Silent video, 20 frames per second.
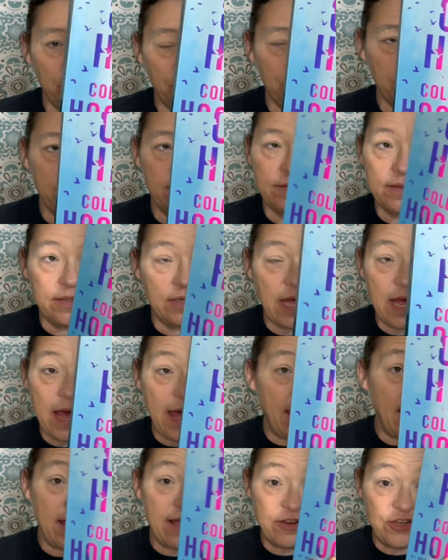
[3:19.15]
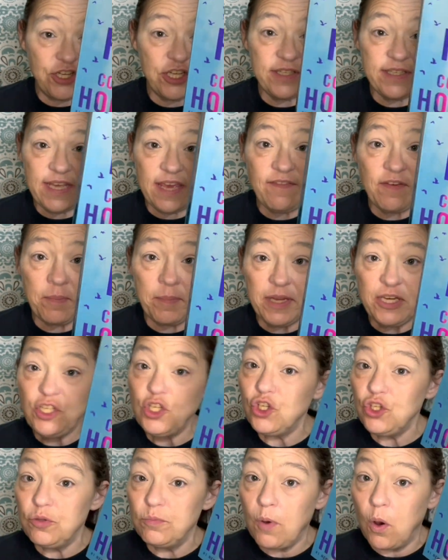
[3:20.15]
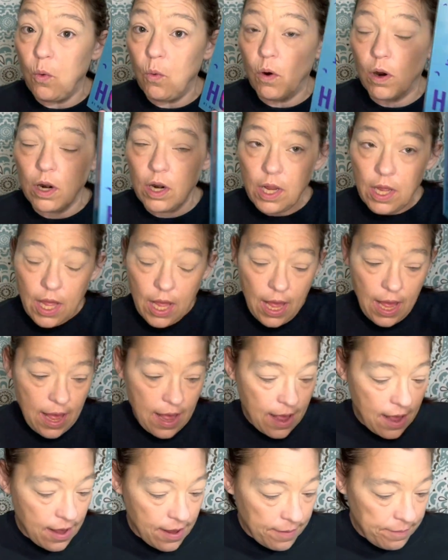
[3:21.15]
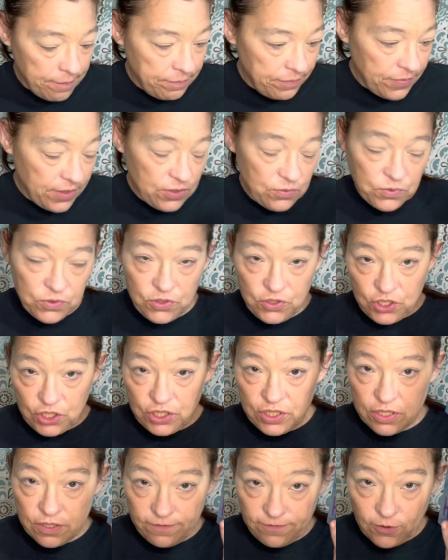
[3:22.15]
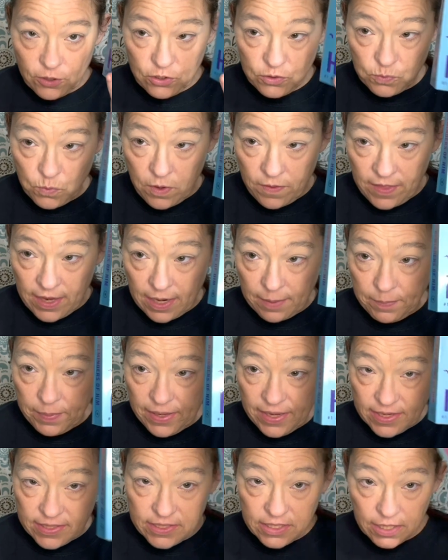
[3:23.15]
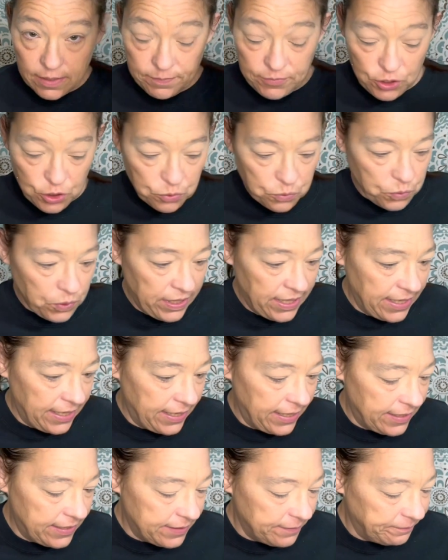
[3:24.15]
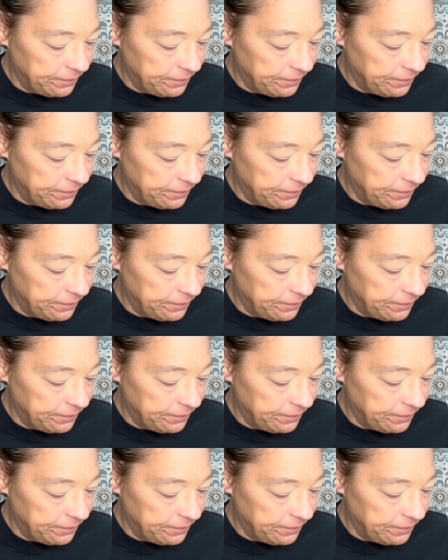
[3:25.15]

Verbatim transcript: She's she's given me two more. Um, this was just the first one that I picked up to read.